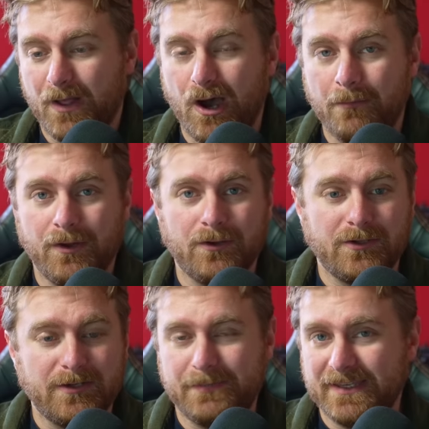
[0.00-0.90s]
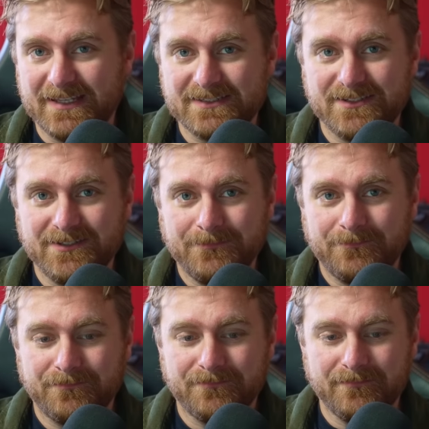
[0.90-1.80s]
I'm not going to BS you.
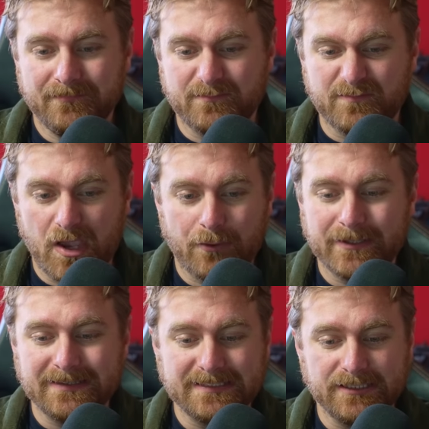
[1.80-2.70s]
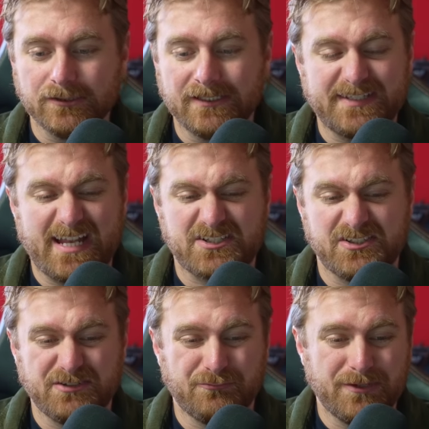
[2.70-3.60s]
Very little has
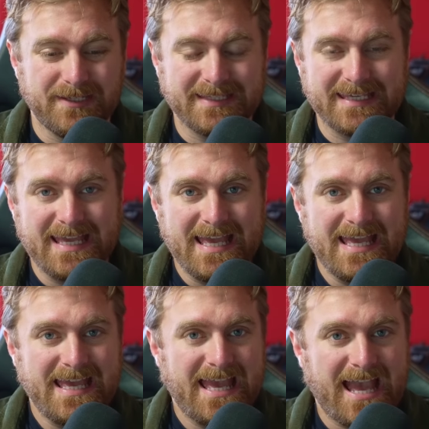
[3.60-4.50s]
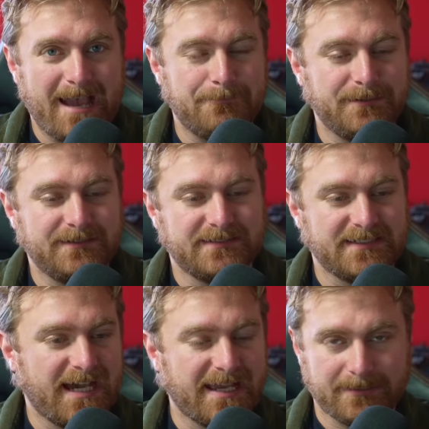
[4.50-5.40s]
actually really happened
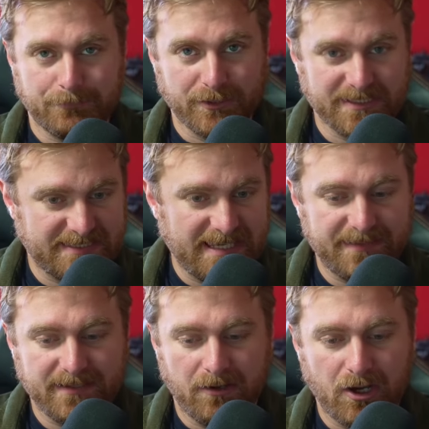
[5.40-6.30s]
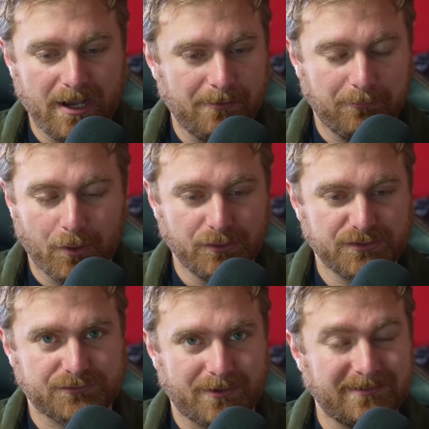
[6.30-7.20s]
today. Like putting this together, I was
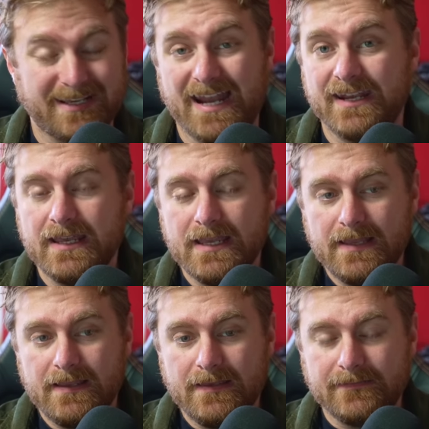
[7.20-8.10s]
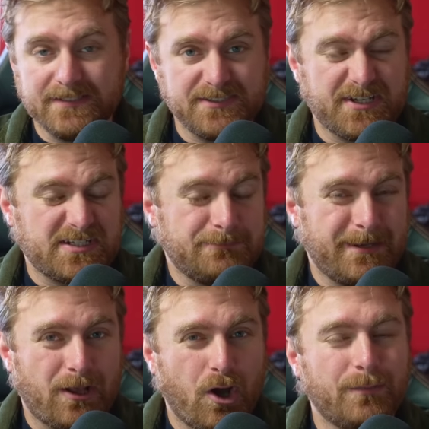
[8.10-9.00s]
struggling. And this has actually
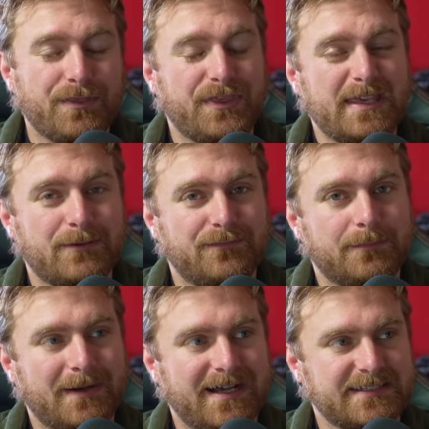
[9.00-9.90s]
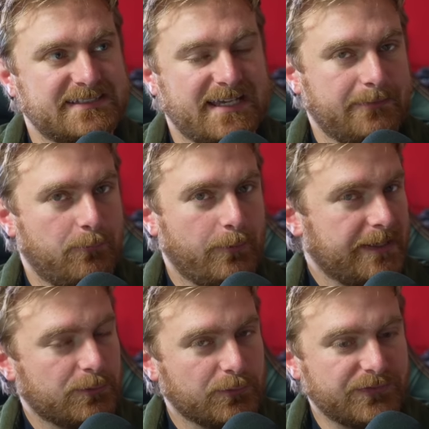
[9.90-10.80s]
been a common theme over the past, say,
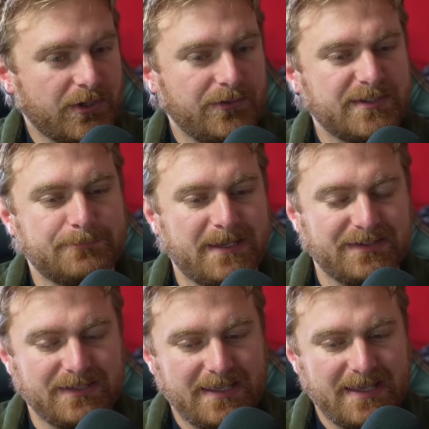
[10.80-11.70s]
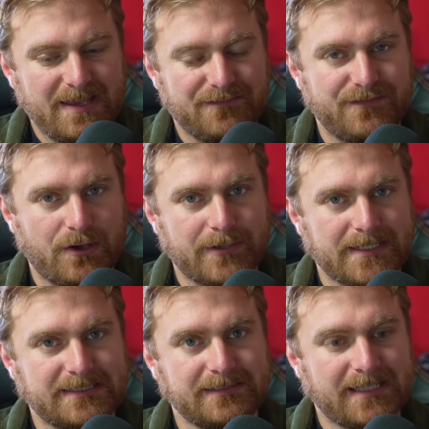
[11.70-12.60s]
week or so. There's been very
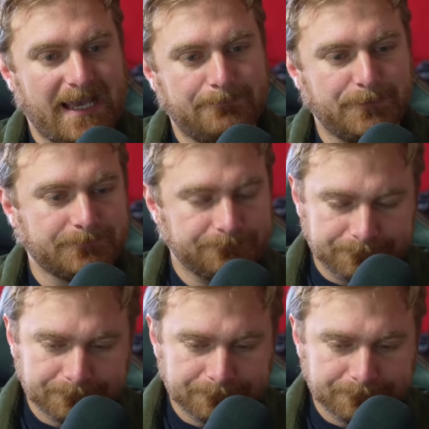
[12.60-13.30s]
little happen